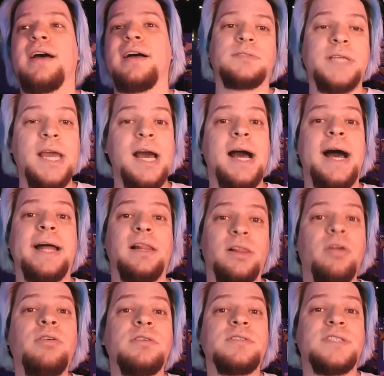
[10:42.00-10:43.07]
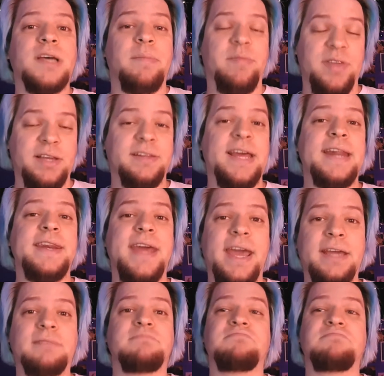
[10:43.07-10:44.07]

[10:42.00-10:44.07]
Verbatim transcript: yeah, I learned something that day.